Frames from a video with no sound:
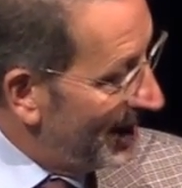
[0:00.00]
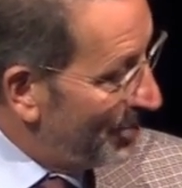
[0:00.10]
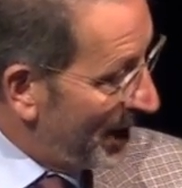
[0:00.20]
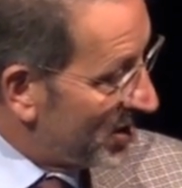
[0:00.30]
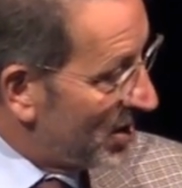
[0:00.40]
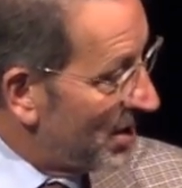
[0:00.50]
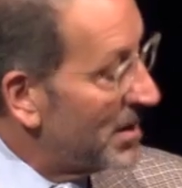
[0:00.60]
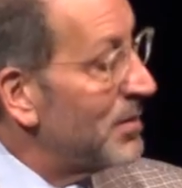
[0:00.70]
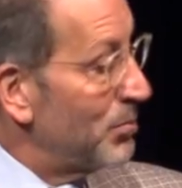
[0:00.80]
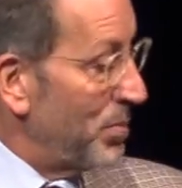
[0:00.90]
picture,
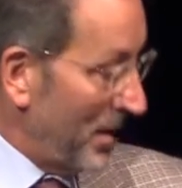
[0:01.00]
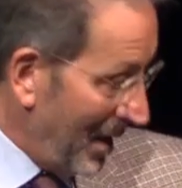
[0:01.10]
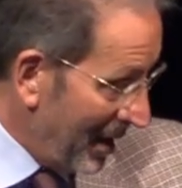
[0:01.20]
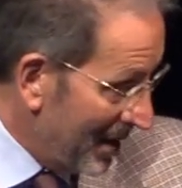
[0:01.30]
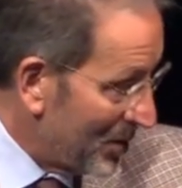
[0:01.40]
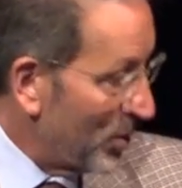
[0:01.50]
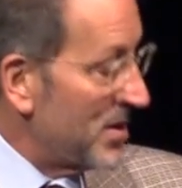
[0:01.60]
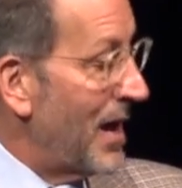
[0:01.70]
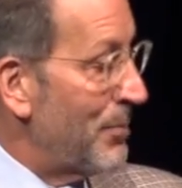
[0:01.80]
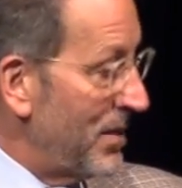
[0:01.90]
but that is what's
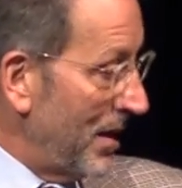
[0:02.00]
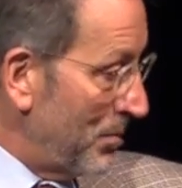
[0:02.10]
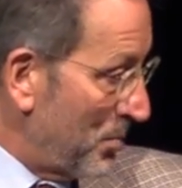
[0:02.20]
happening.